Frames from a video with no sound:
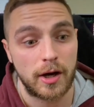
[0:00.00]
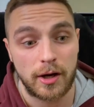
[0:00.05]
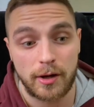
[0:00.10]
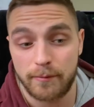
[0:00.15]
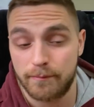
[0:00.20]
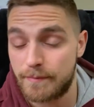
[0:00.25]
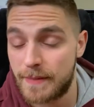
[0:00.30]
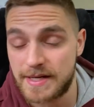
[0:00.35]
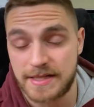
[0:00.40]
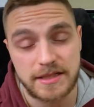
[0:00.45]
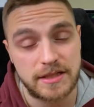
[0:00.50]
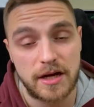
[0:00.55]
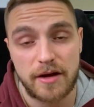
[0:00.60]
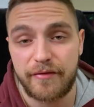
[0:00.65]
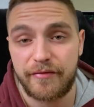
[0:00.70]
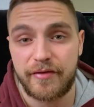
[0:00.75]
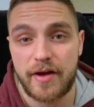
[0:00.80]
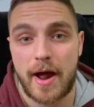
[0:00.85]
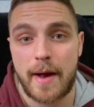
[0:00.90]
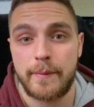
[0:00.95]
messed
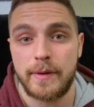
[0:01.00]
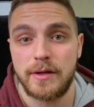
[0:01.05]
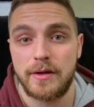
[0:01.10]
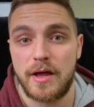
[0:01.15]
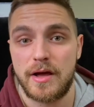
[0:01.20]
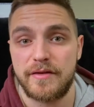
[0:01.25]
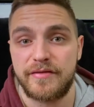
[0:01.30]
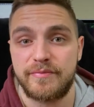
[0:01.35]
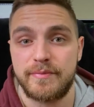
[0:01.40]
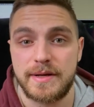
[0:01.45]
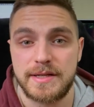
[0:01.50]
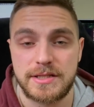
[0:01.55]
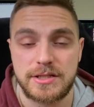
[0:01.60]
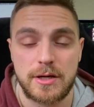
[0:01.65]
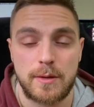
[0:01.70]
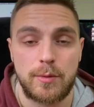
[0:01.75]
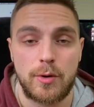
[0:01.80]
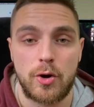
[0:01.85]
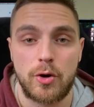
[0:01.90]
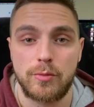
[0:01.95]
up family life, messed
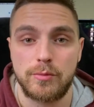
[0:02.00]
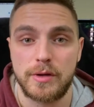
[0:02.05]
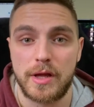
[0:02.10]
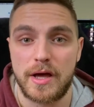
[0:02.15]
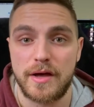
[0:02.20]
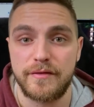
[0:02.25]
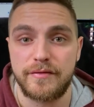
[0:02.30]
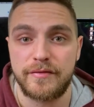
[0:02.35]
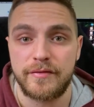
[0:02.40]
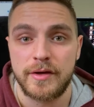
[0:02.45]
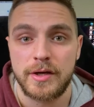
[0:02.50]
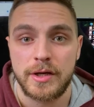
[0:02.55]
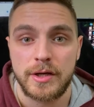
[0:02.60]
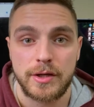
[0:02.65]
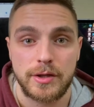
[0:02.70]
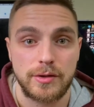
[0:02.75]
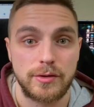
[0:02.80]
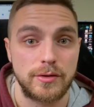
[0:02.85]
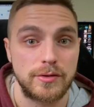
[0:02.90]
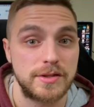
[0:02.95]
up home life,
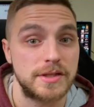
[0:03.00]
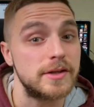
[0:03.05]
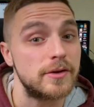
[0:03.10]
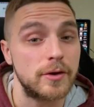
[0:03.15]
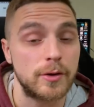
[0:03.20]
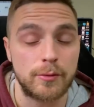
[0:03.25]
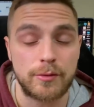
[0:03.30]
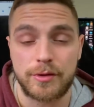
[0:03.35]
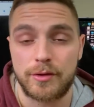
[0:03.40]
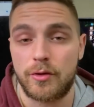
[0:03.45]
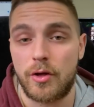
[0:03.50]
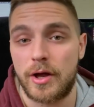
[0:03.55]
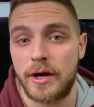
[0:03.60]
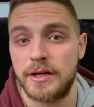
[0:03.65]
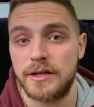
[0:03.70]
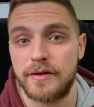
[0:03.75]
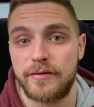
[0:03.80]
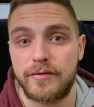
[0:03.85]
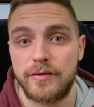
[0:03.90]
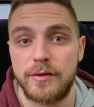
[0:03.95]
you know, dealing with a lot
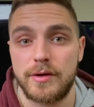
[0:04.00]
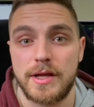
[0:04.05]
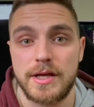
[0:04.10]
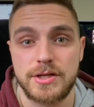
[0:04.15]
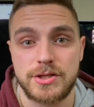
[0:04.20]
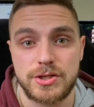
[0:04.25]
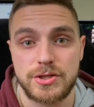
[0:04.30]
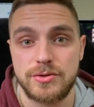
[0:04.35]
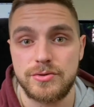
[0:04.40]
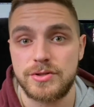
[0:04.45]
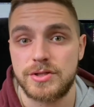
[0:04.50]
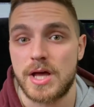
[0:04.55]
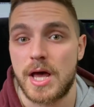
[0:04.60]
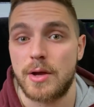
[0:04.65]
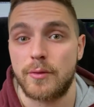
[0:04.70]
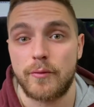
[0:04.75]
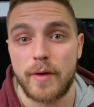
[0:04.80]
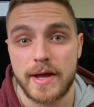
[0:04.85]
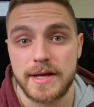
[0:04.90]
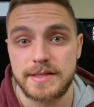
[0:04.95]
of different issues
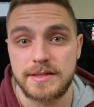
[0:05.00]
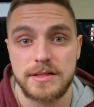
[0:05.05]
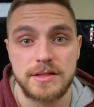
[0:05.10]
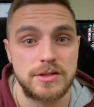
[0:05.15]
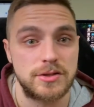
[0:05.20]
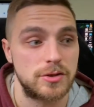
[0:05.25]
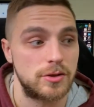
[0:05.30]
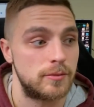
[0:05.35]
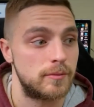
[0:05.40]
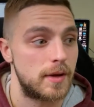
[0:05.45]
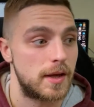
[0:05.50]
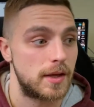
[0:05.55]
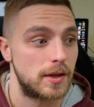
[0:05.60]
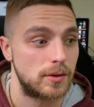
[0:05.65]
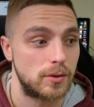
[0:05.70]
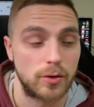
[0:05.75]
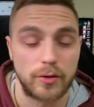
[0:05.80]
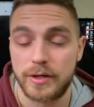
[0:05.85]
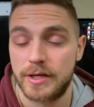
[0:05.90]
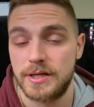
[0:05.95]
like racism
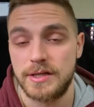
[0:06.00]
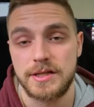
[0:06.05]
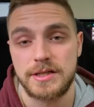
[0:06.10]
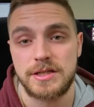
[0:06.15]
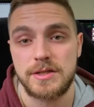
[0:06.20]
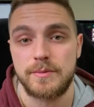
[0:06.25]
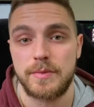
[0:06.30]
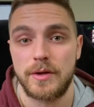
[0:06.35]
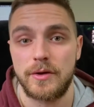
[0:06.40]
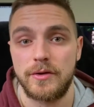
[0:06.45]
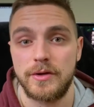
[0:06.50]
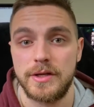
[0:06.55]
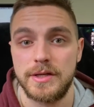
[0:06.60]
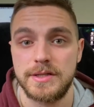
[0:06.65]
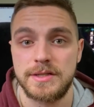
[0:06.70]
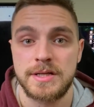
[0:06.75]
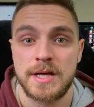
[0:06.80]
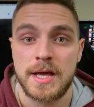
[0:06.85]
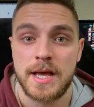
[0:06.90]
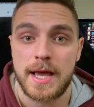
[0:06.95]
and learning
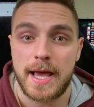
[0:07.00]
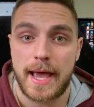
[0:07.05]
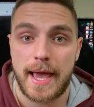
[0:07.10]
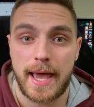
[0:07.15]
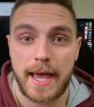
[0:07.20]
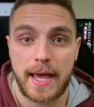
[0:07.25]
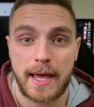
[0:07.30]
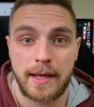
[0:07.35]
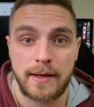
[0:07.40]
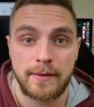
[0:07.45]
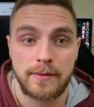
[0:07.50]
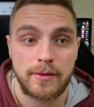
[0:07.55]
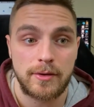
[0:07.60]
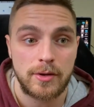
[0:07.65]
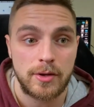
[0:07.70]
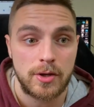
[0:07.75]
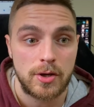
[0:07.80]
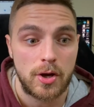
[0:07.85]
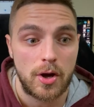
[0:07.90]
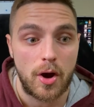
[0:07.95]
disabilities and
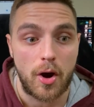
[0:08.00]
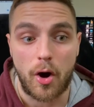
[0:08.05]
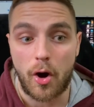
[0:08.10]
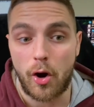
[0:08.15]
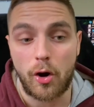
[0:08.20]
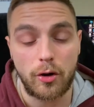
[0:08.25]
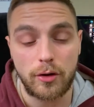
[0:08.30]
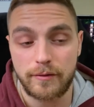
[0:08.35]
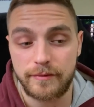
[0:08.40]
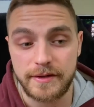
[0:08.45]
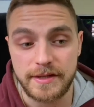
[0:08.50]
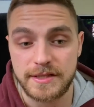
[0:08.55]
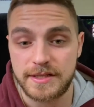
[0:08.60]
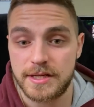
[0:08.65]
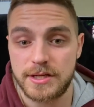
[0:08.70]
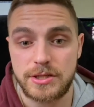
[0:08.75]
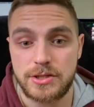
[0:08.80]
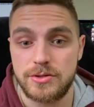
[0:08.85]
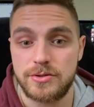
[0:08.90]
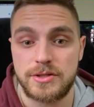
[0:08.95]
all of these
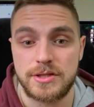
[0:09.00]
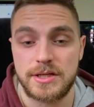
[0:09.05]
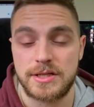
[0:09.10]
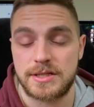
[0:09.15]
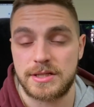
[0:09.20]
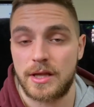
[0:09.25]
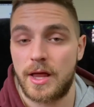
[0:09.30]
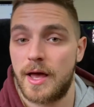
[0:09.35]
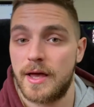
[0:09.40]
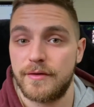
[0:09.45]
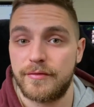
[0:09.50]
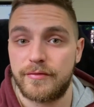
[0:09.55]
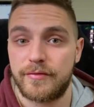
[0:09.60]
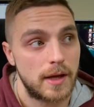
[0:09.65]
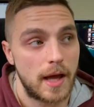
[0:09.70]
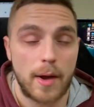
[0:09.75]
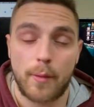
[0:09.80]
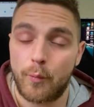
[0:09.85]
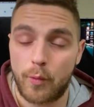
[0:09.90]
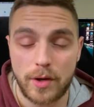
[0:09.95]
issues in his life.
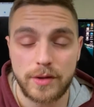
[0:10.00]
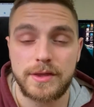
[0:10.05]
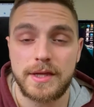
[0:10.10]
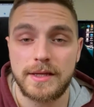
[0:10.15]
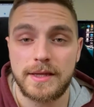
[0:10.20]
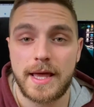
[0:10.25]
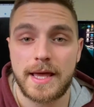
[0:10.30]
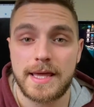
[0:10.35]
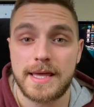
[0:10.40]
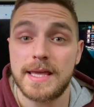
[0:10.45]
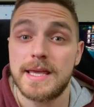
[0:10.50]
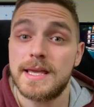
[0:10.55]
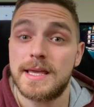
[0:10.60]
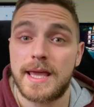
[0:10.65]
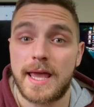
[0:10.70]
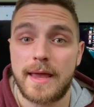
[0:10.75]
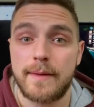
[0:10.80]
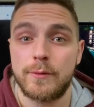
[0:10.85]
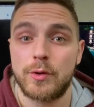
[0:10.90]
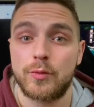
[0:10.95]
And one thing that he
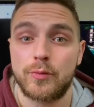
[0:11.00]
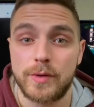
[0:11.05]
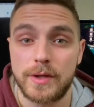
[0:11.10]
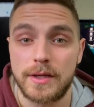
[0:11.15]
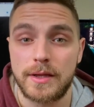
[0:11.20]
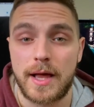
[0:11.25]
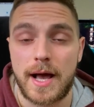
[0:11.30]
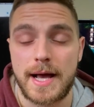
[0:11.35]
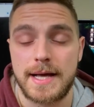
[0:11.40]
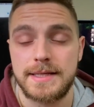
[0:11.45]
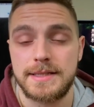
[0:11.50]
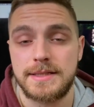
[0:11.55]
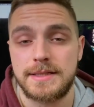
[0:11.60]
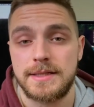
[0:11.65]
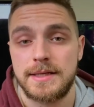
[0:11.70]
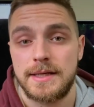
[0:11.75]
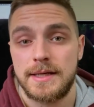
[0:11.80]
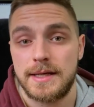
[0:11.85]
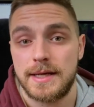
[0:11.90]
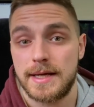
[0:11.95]
came to
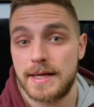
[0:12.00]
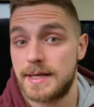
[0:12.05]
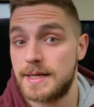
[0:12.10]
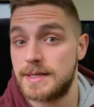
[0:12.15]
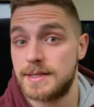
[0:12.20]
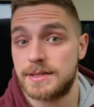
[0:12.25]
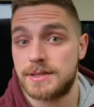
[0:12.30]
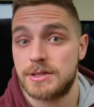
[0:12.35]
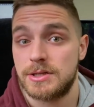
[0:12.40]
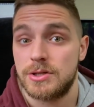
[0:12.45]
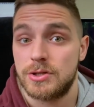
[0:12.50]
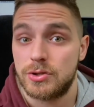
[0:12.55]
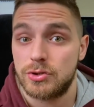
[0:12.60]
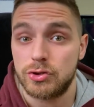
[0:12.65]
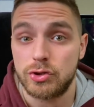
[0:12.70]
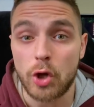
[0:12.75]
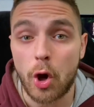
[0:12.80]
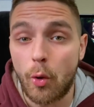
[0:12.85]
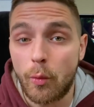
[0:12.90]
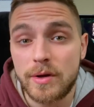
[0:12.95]
realize is
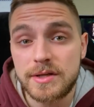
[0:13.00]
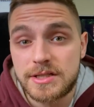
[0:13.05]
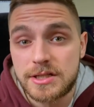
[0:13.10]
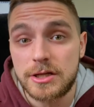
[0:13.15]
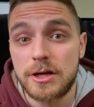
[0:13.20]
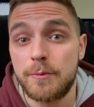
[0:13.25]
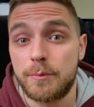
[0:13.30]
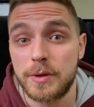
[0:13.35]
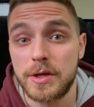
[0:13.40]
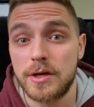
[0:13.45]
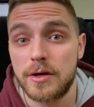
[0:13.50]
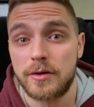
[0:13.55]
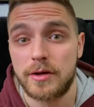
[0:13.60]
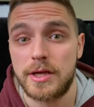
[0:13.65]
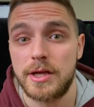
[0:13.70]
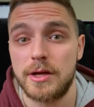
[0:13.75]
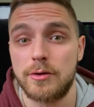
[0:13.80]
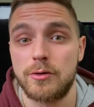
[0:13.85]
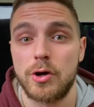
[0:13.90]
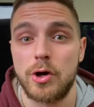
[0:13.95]
no one's gonna be your
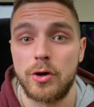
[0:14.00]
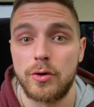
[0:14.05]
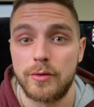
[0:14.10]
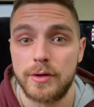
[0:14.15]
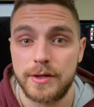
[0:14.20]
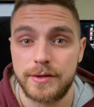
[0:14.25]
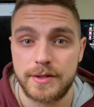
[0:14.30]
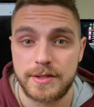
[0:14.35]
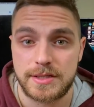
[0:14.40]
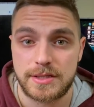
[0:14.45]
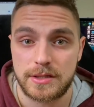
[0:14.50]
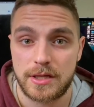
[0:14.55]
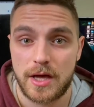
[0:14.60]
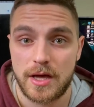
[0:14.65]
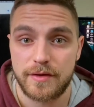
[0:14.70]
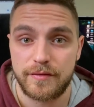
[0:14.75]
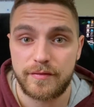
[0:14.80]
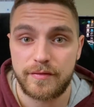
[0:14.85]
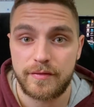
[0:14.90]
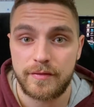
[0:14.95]
hero in this
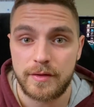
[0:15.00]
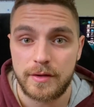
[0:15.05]
life.